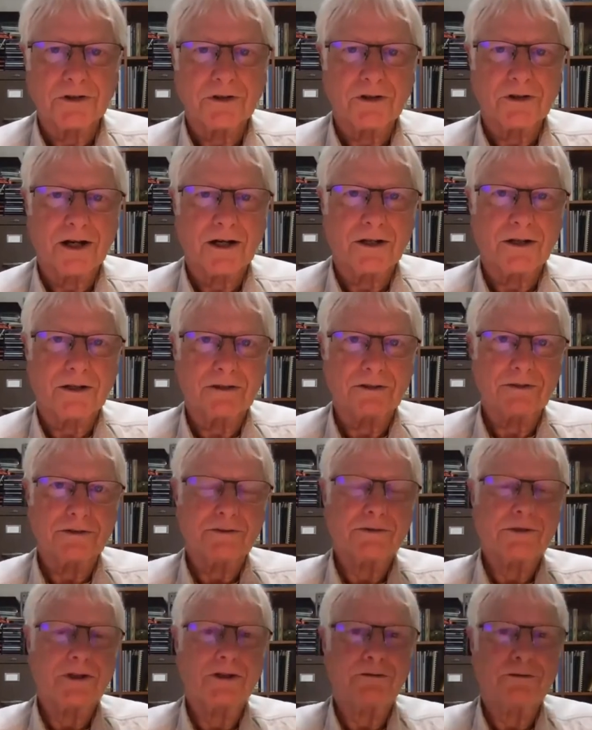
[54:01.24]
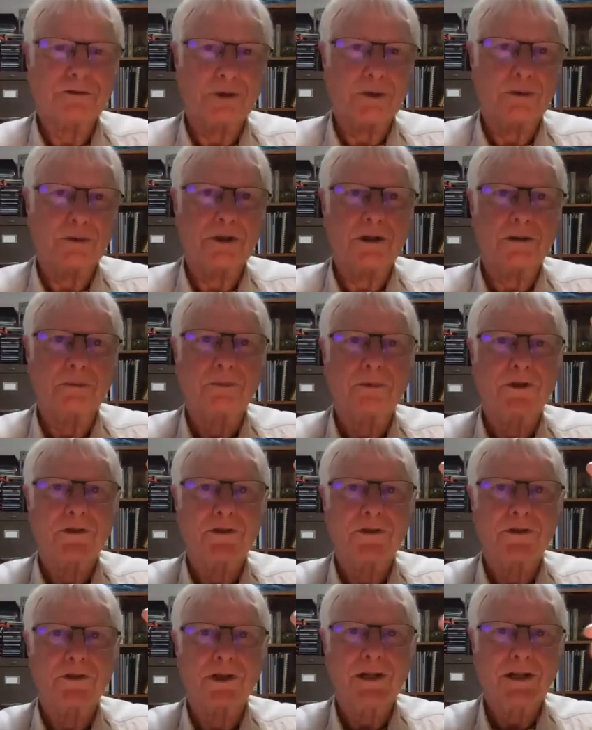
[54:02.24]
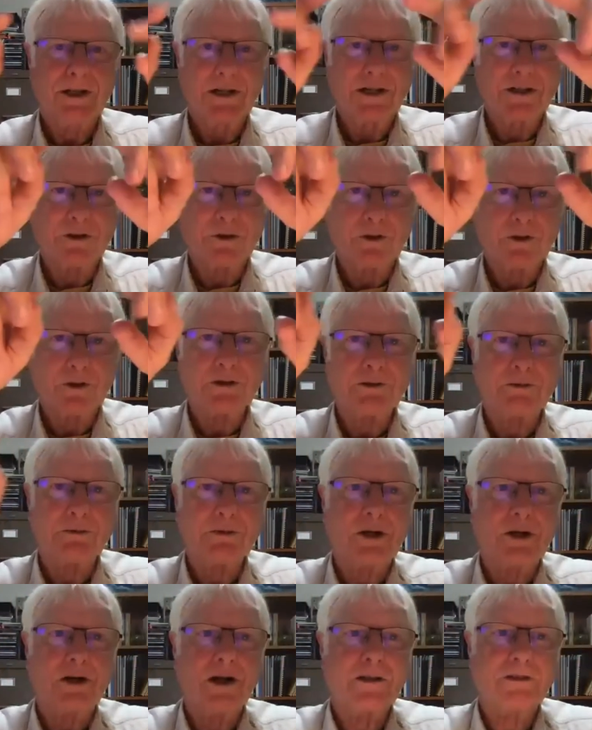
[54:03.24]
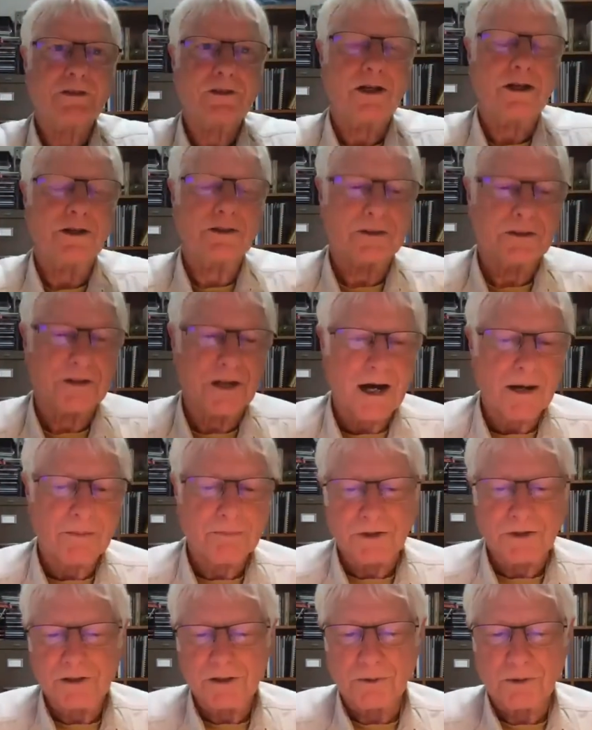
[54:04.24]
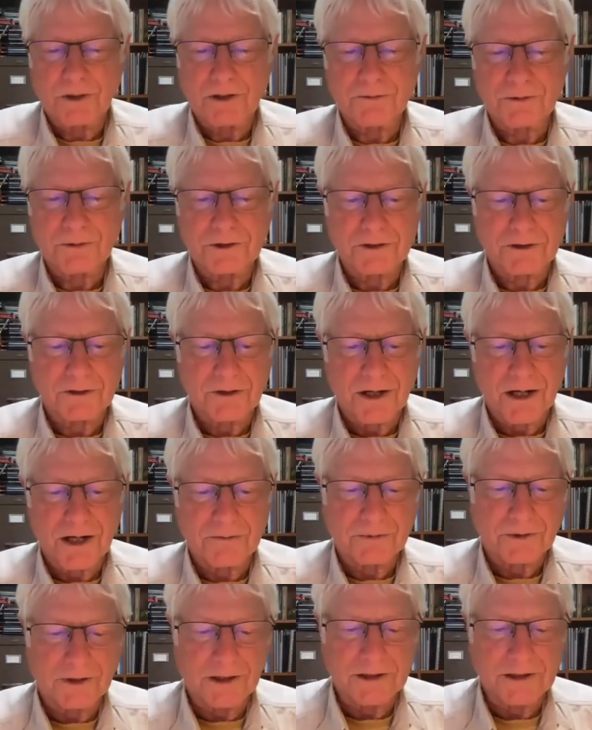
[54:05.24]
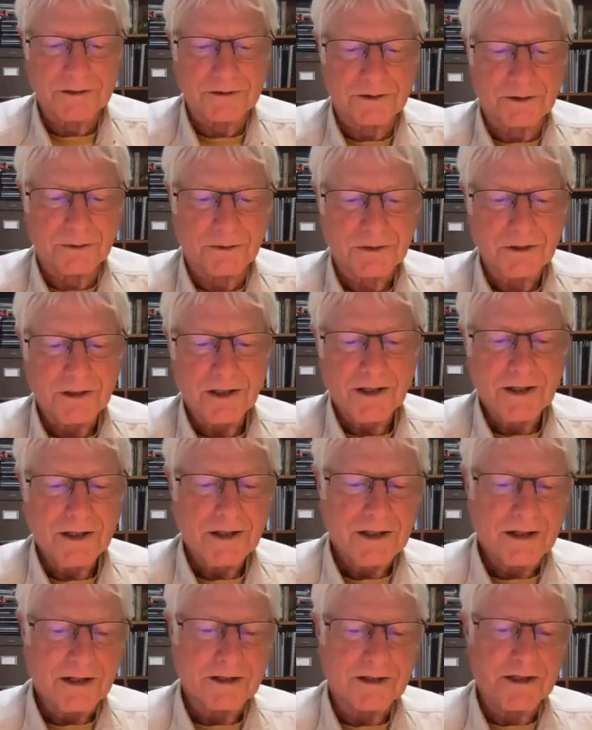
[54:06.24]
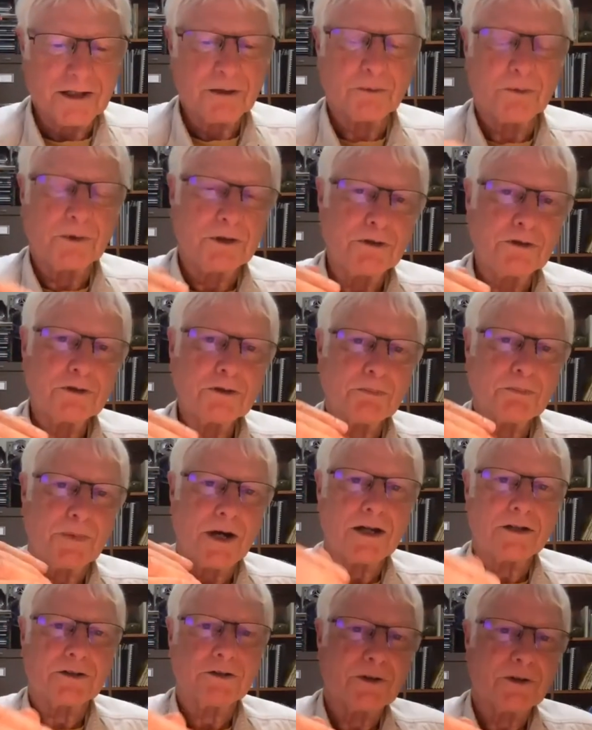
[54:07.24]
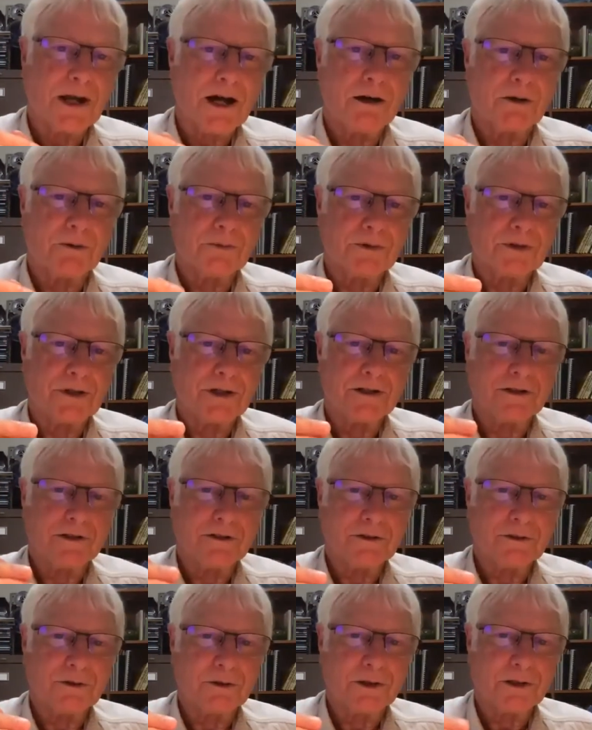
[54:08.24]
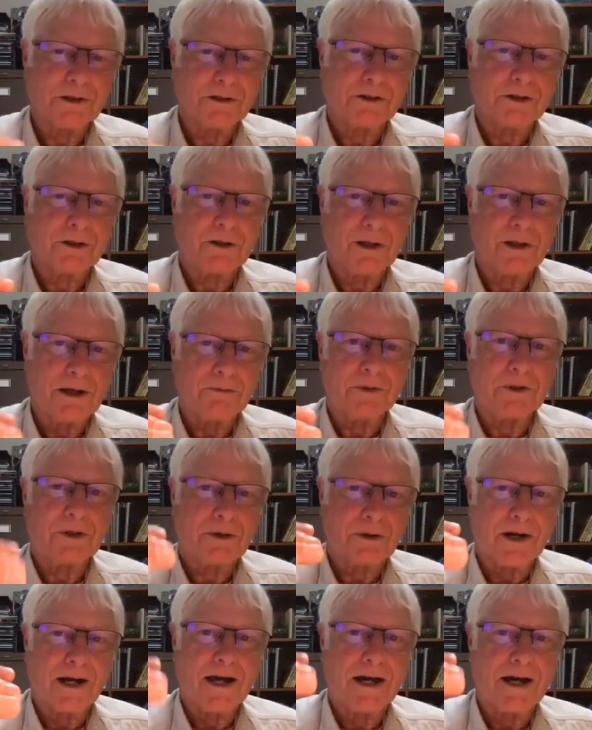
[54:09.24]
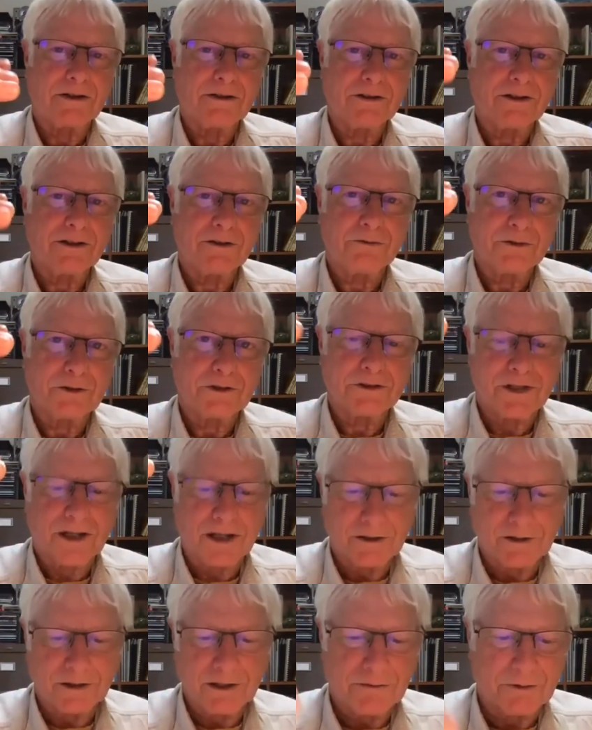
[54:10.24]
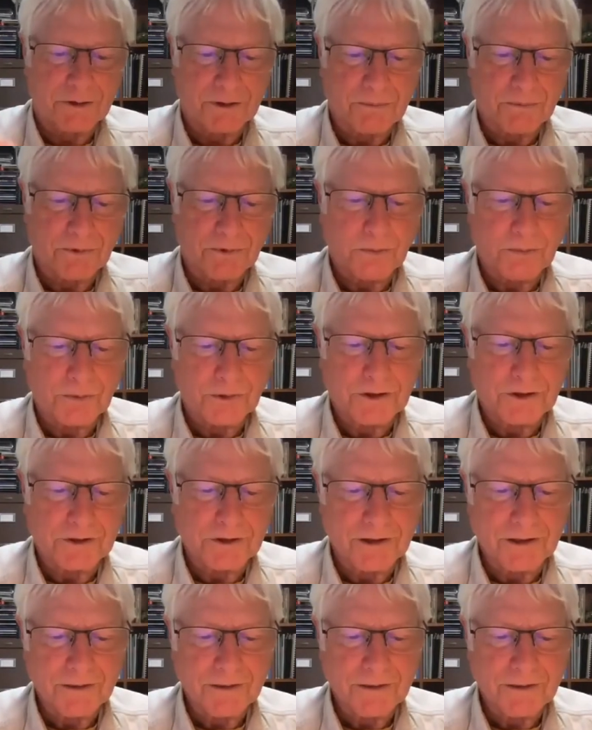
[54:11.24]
not a, a floating emerger. And of course, if they're on on top, then you want to fish a dry fly. So Again, when you spot trout, then look at the level they're at and fish that level appropriately.